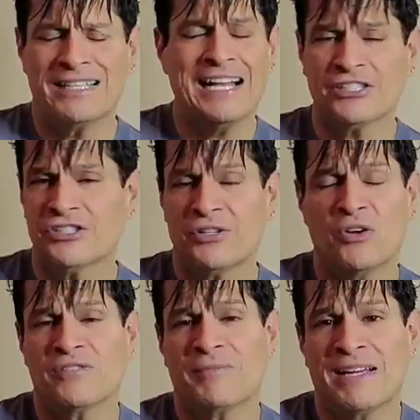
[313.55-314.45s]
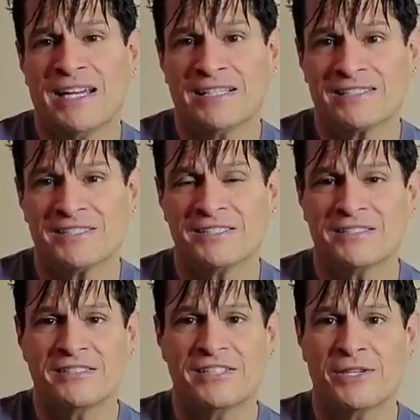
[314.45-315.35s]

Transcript: Actually, all of my exes,